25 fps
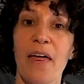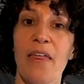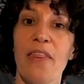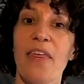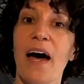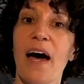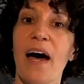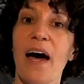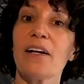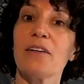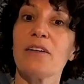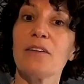
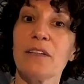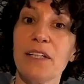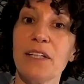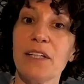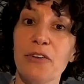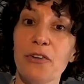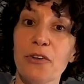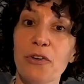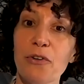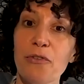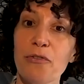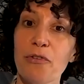That a
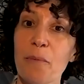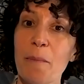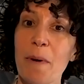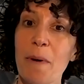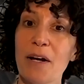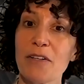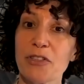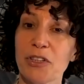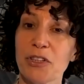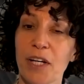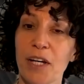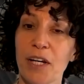leader from
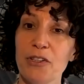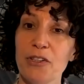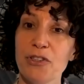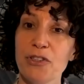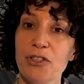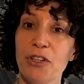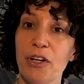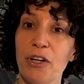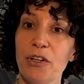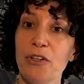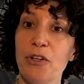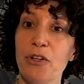
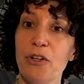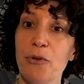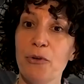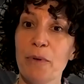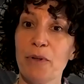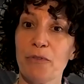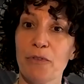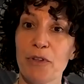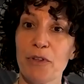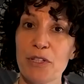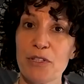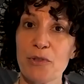Education and
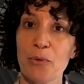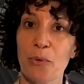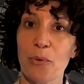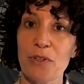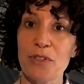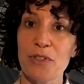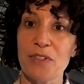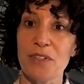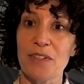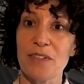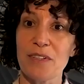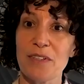Human
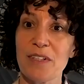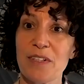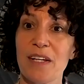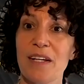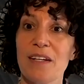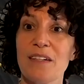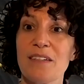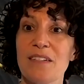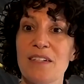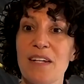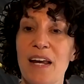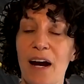Resources
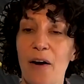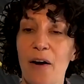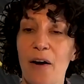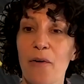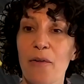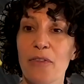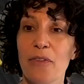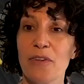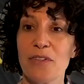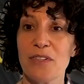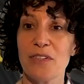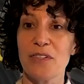is
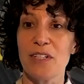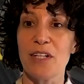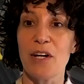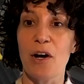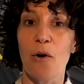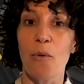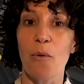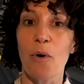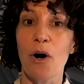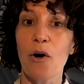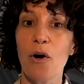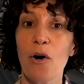now the
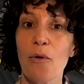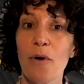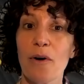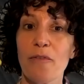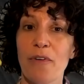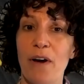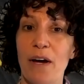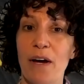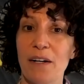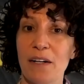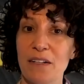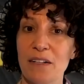COO
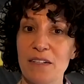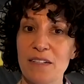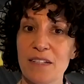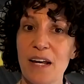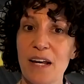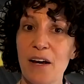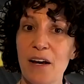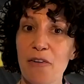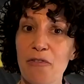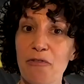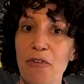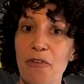of
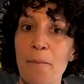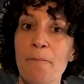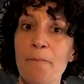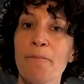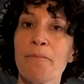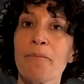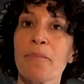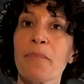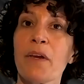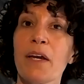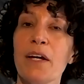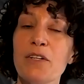NSF
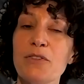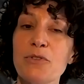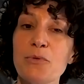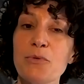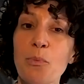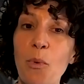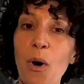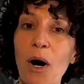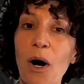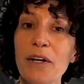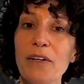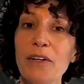is
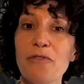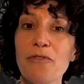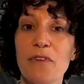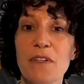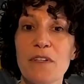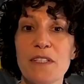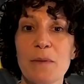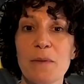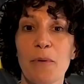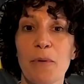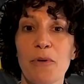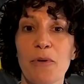one
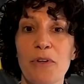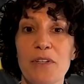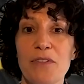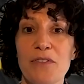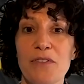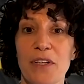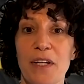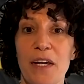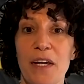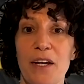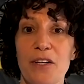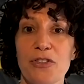visible
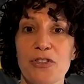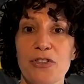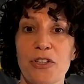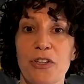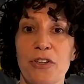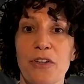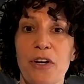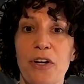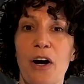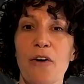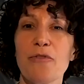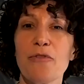
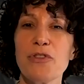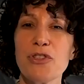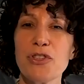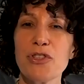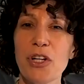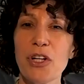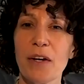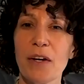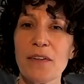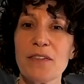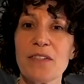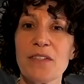indication of
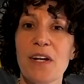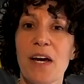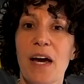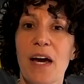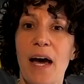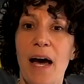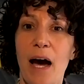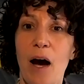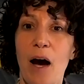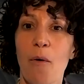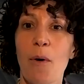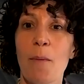just
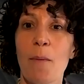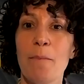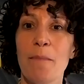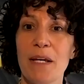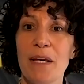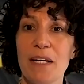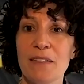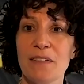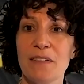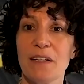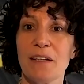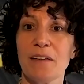how
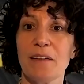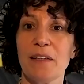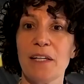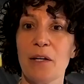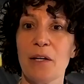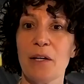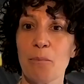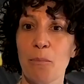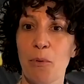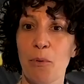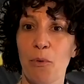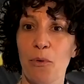amazingly
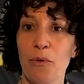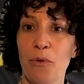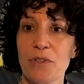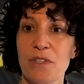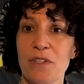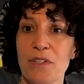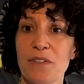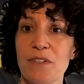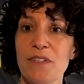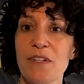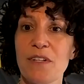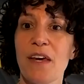
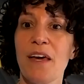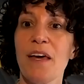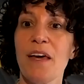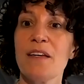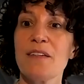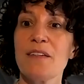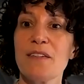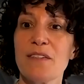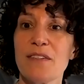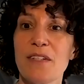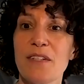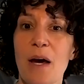important
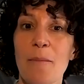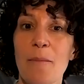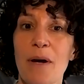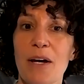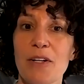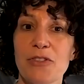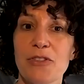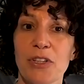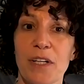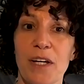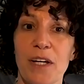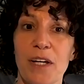STEM
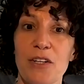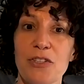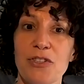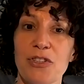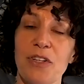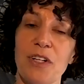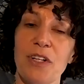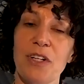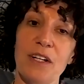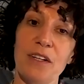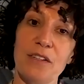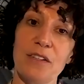
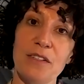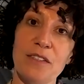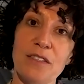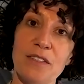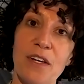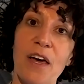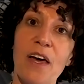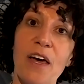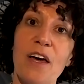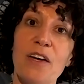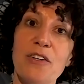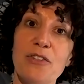education is
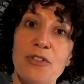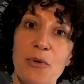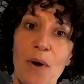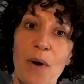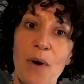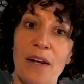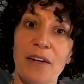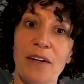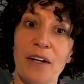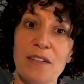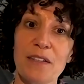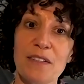to
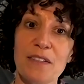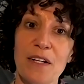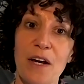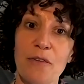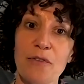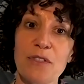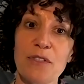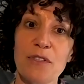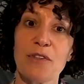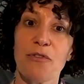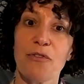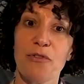
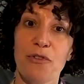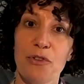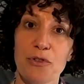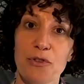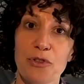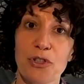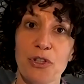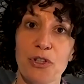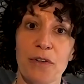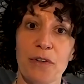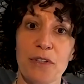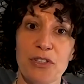NSF's
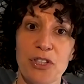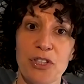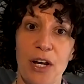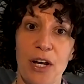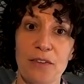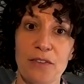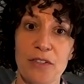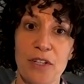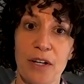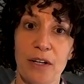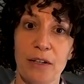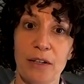future
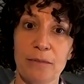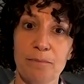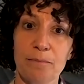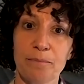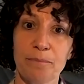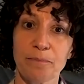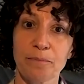agenda.